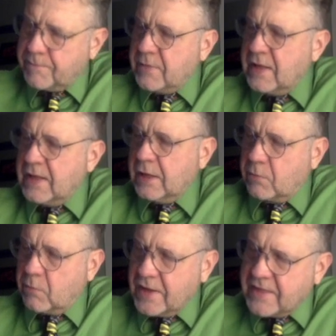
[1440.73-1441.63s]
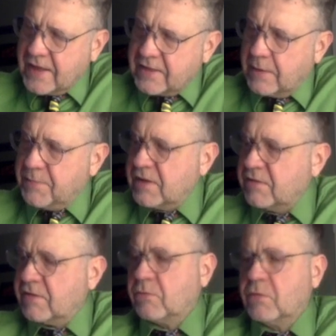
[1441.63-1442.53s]
And I'm going to write that there because
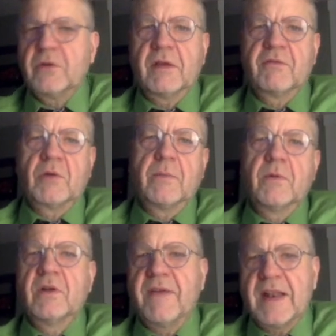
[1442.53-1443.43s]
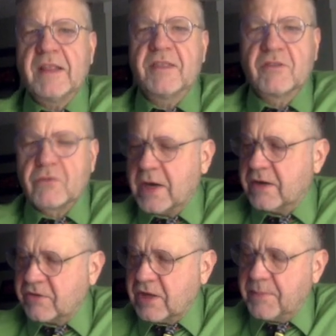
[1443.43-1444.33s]
the square root of anything squared
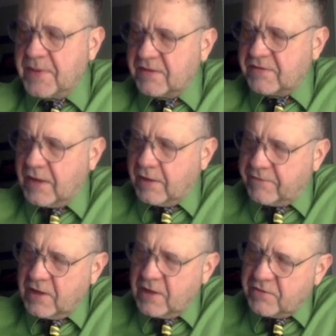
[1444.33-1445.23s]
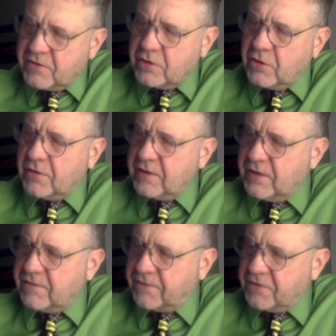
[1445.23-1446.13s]
is going to be itself. So you know that
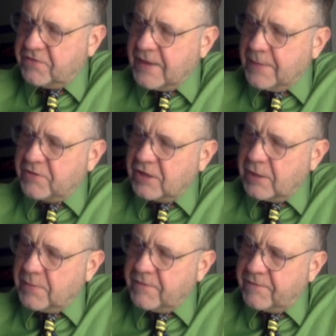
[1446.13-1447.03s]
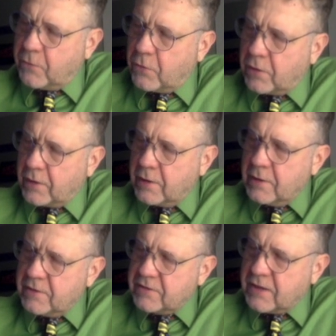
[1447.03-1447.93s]
this first step is going to be 4
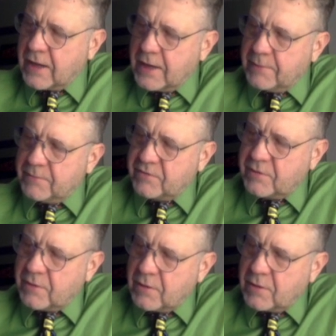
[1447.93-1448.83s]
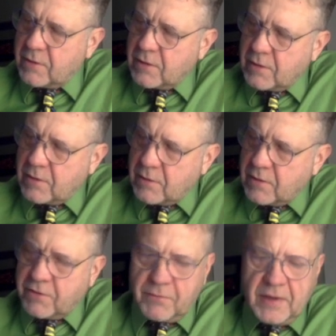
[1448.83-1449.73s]
times
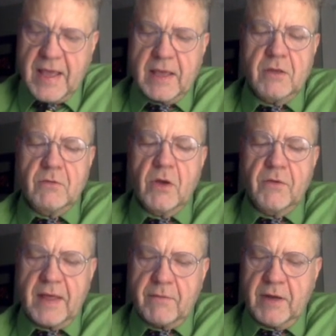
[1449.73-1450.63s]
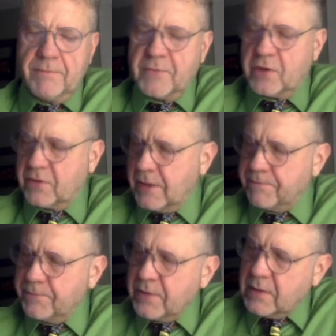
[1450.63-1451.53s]
3a. You know that, right? Okay.
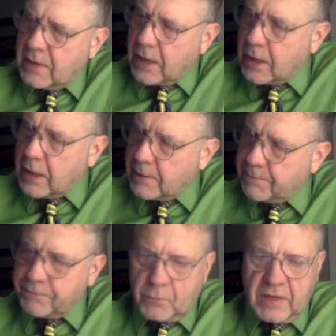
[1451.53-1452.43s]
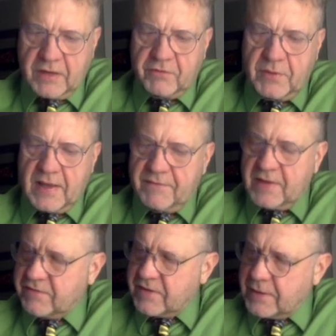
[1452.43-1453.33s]
What else do we have
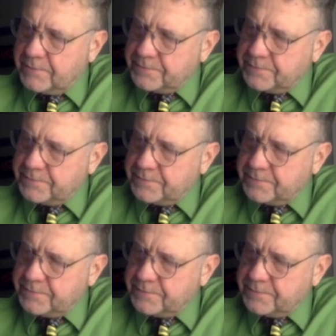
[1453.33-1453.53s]
next then?